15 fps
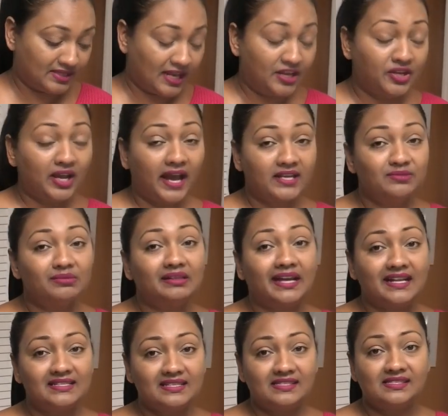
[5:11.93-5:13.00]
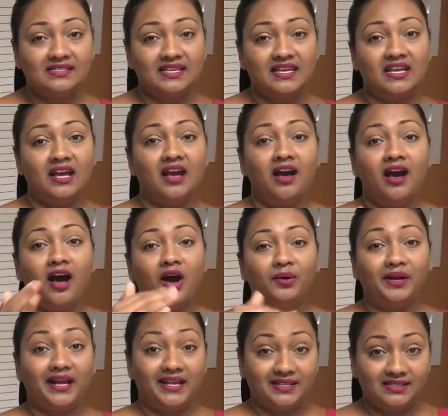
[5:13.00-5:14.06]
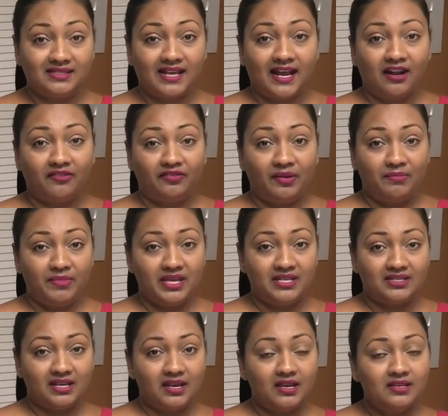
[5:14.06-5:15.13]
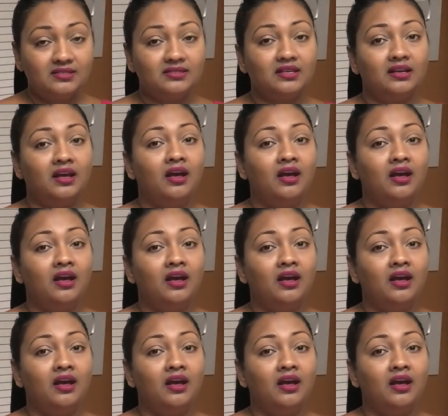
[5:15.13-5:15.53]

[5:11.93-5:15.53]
And you guys will get to see how the inside of the meat is